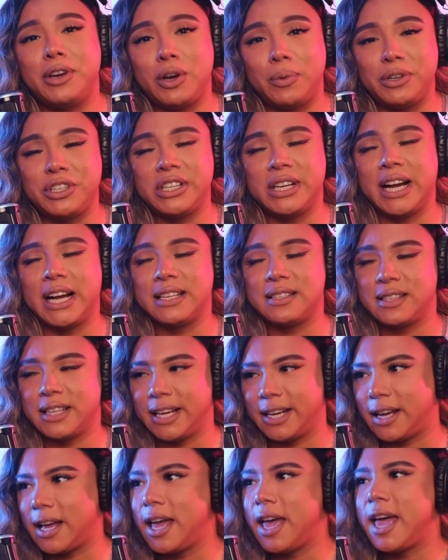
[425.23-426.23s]
Let me know what you guys
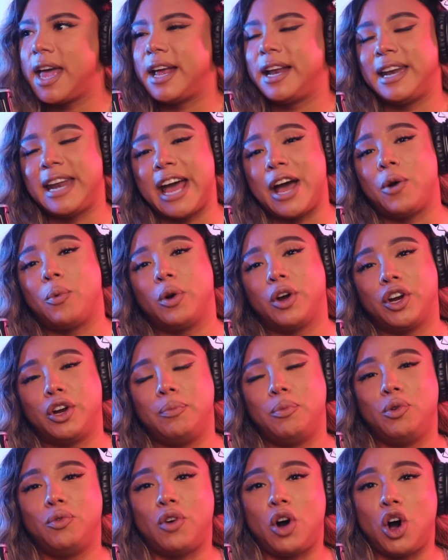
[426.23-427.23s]
think. Now we're
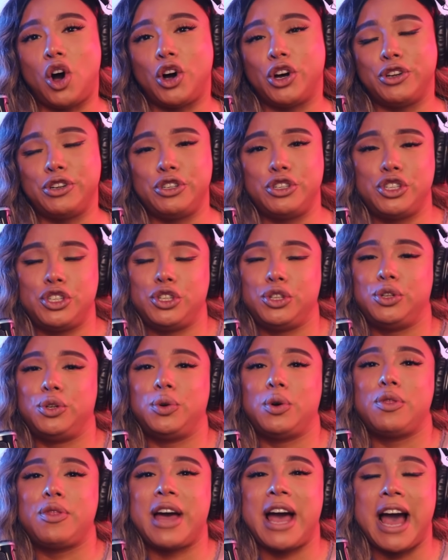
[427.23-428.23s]
going to move on
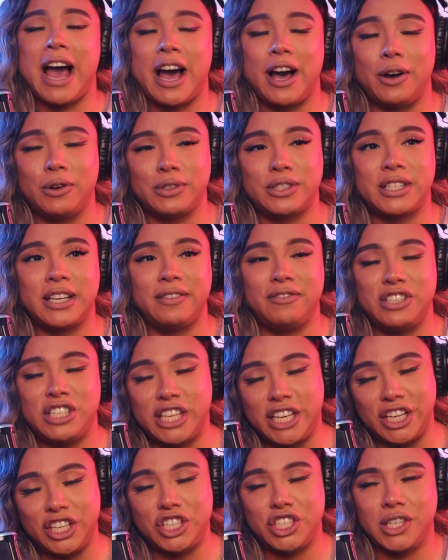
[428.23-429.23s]
to the house
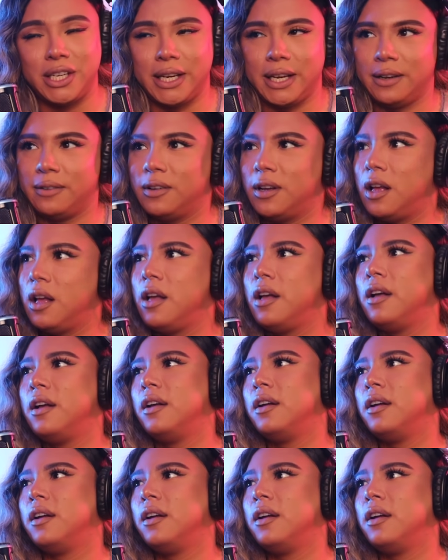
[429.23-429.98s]
of Tishi.